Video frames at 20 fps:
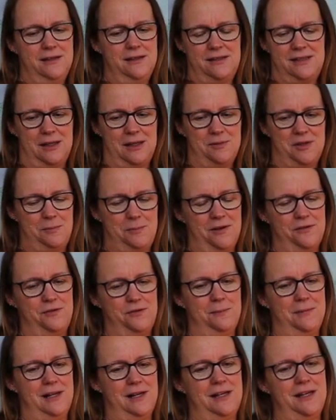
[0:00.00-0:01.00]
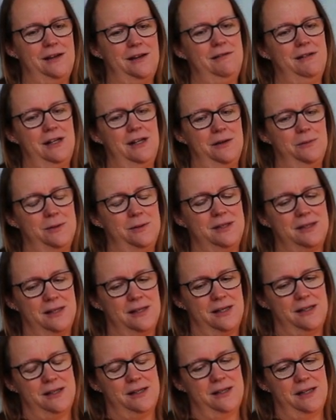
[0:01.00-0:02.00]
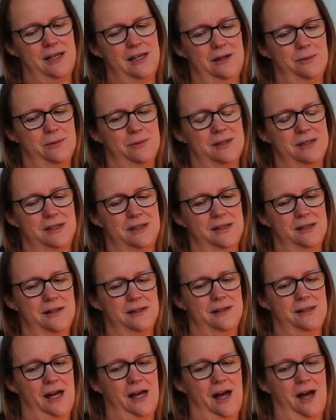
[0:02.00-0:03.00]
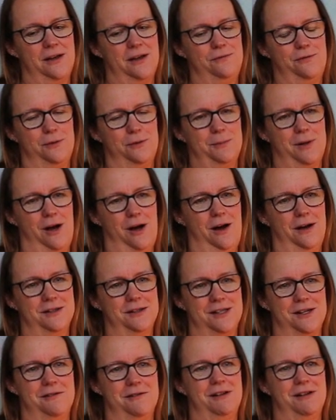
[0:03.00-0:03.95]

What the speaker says: seems a bit familiar, and it was the guy from Carter,